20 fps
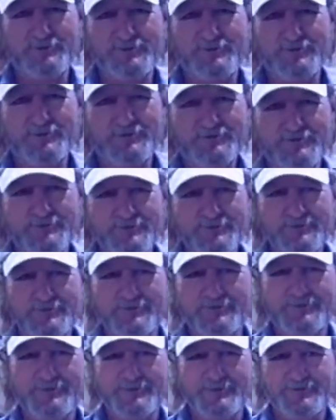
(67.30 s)
steel.
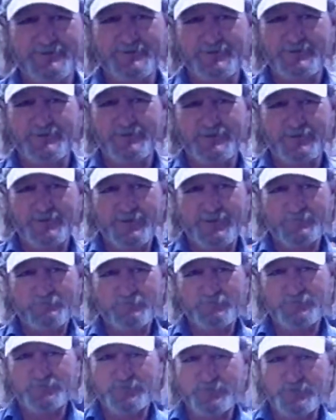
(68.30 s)
And I
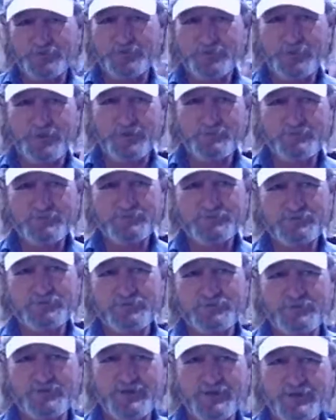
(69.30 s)
prefer carbon
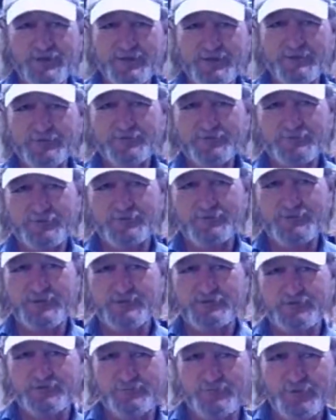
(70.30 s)
steel knives. I've
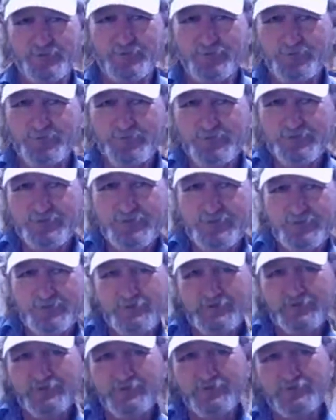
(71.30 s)
got some old
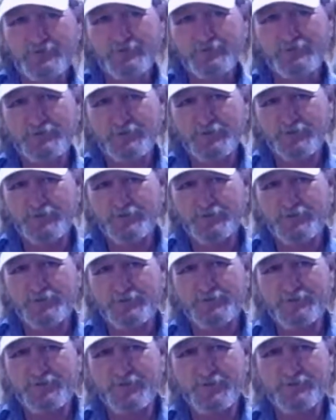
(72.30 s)

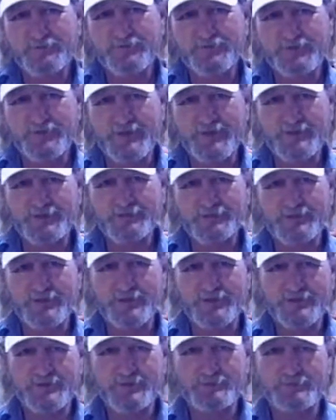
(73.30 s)
hickory carbon knives that
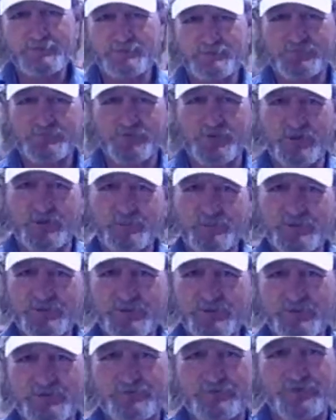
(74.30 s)
I keep sharp in
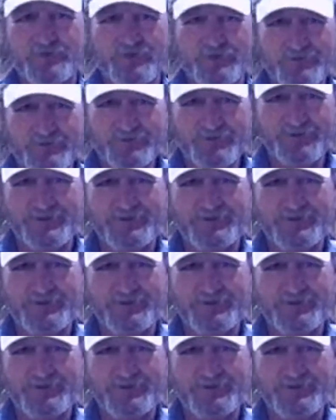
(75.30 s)
the kitchen all the